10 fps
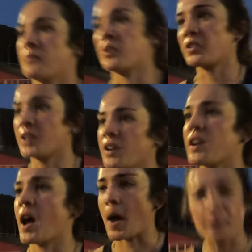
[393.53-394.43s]
Feeling
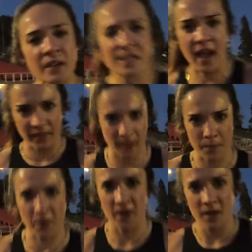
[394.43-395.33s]
good. I'm gonna tally up
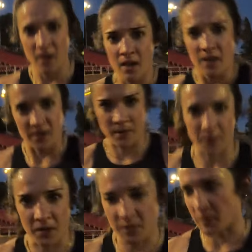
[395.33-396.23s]
the
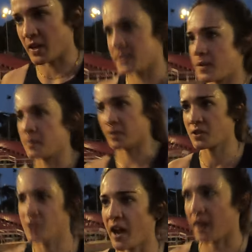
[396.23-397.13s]
numbers because I'm a little
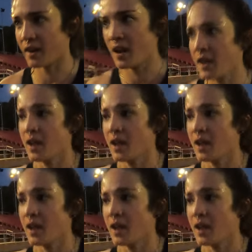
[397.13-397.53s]
too tired.